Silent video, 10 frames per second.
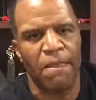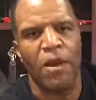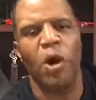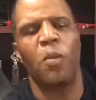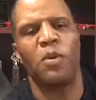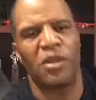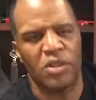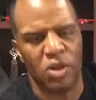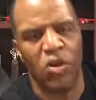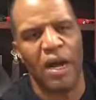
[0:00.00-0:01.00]
Open the
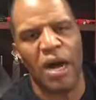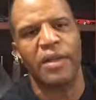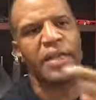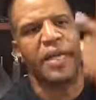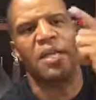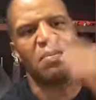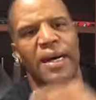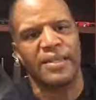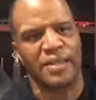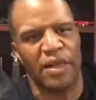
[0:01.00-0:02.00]
door, I'll get it
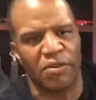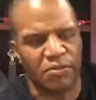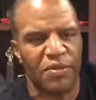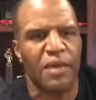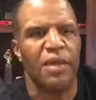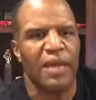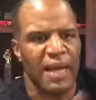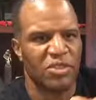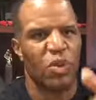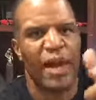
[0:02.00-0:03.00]
myself.
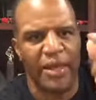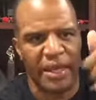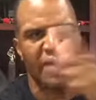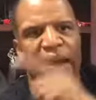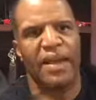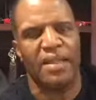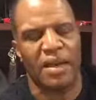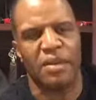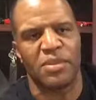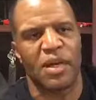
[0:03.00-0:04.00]
That's right, give that a
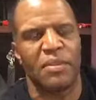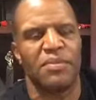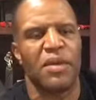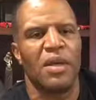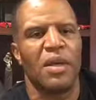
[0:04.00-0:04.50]
thumbs up.